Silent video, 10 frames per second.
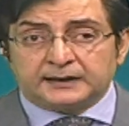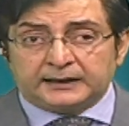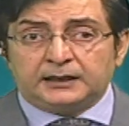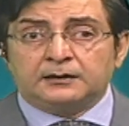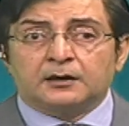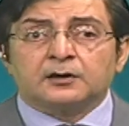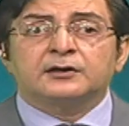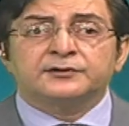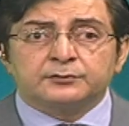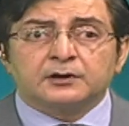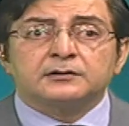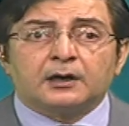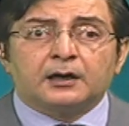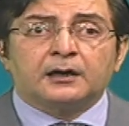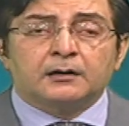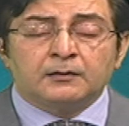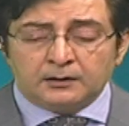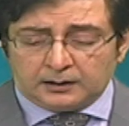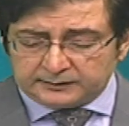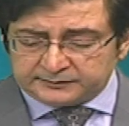again a construct,
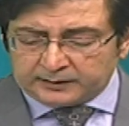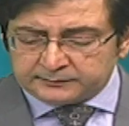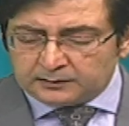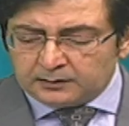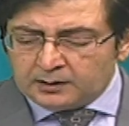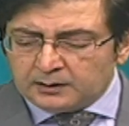a title.